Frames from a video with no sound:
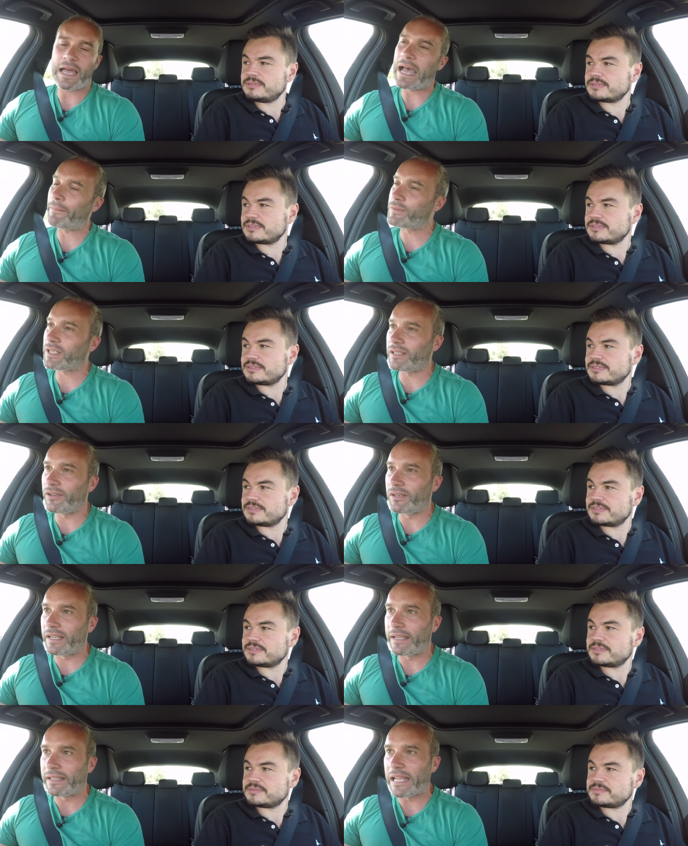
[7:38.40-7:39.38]

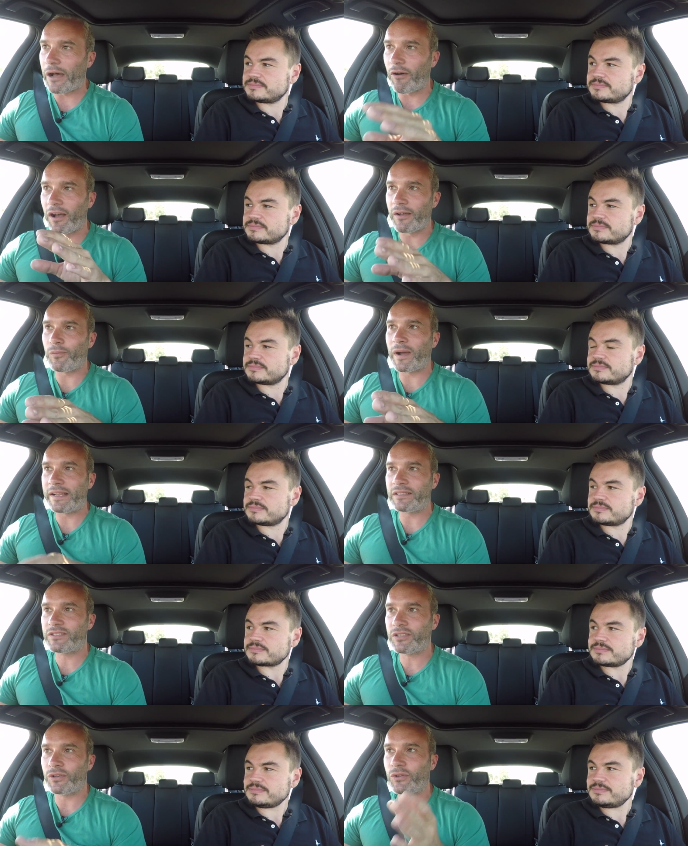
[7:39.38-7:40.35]
Speaker 1: Absolutely. Now I
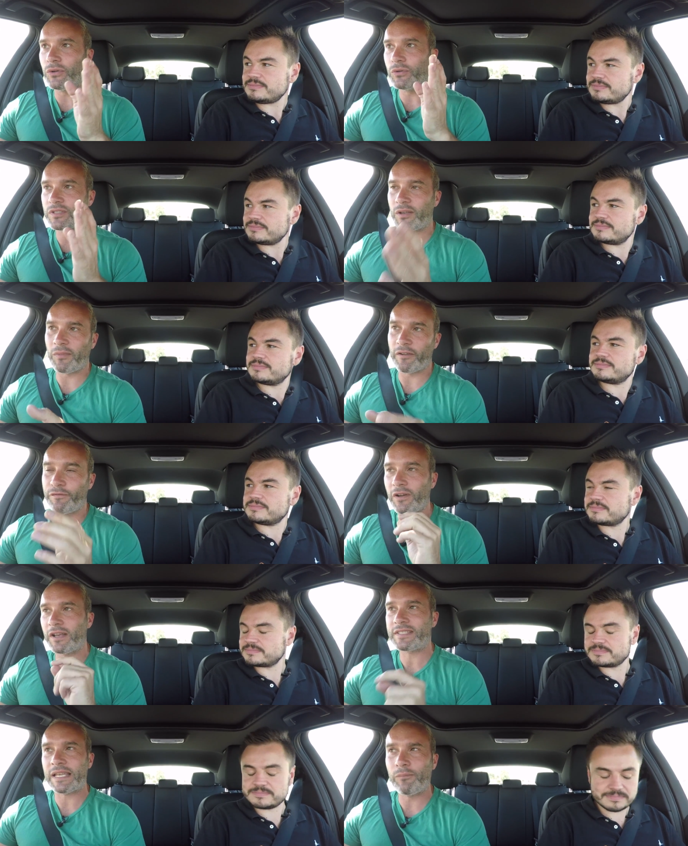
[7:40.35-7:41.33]
went to, so my
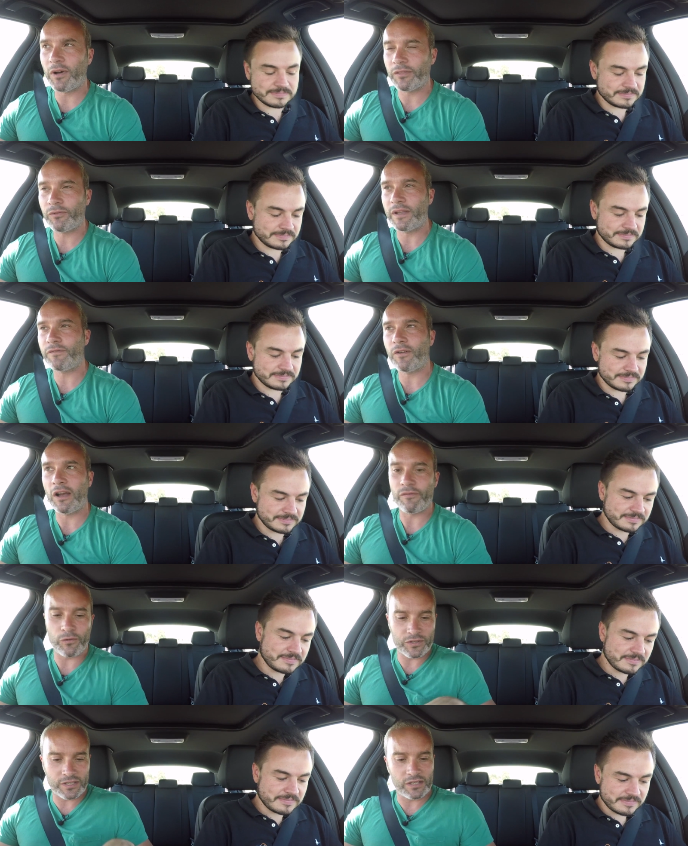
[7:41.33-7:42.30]
first M135
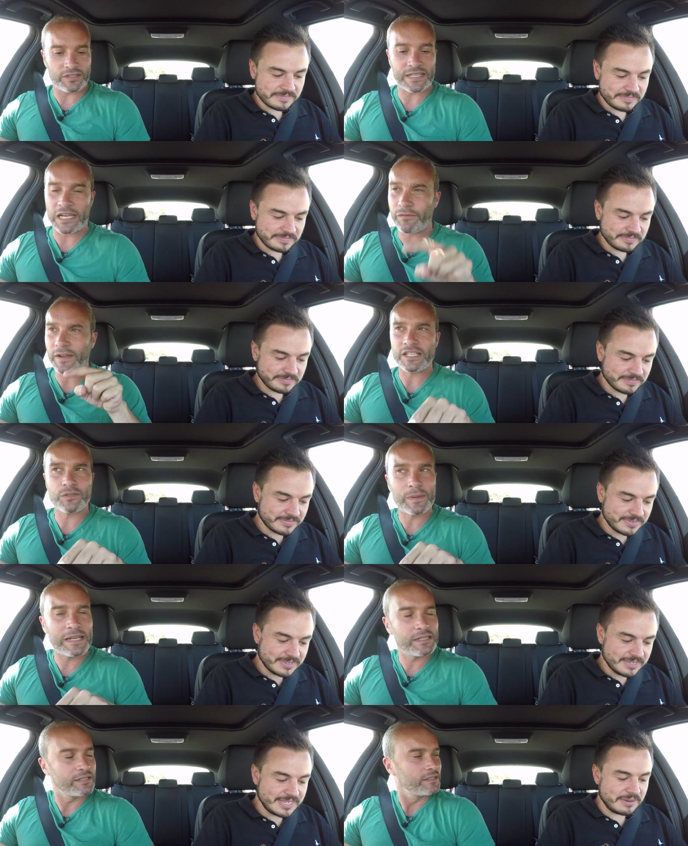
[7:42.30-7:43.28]
was a ZF
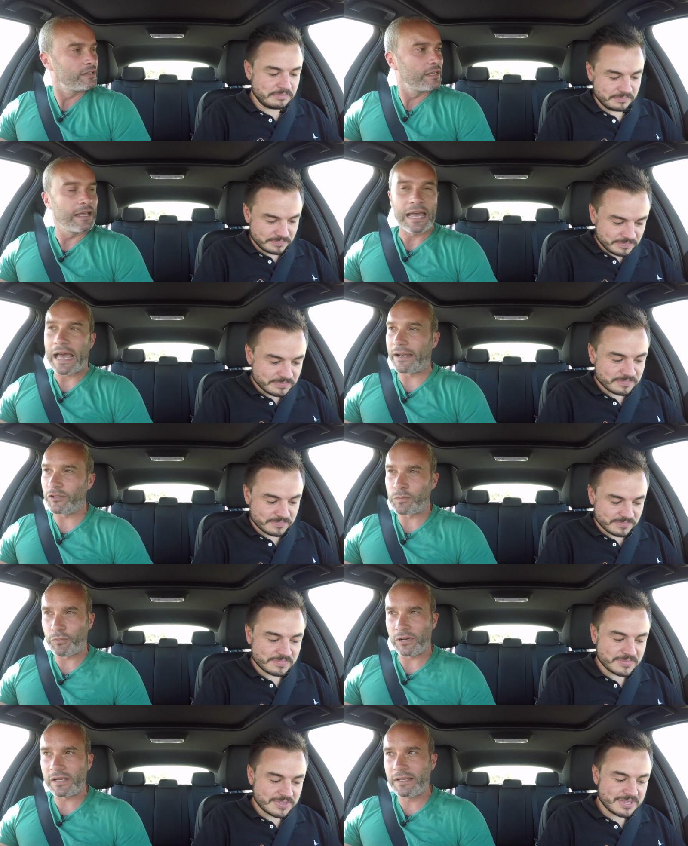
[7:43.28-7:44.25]
8-speed. Yep. And it was
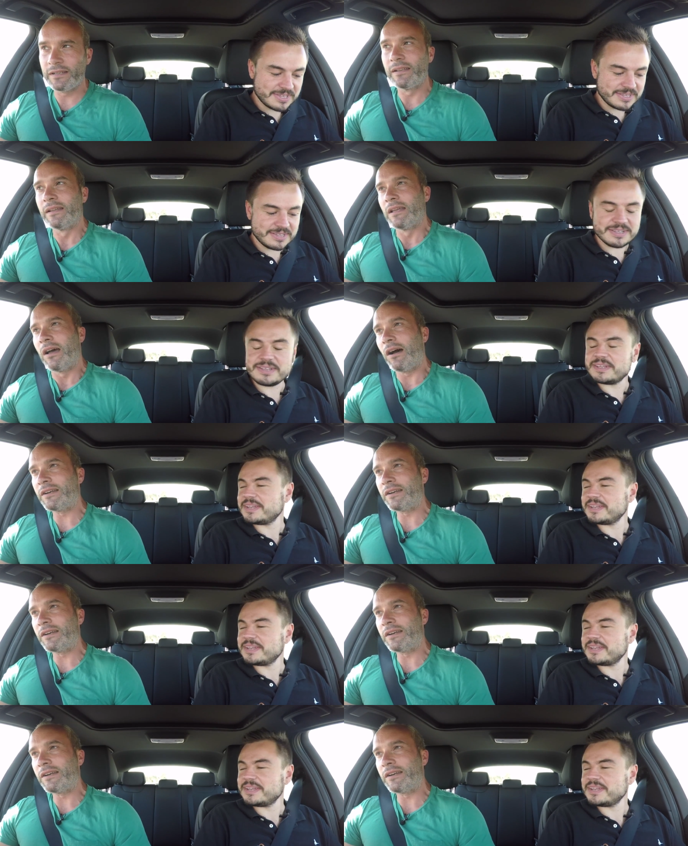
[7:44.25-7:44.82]
brilliant. I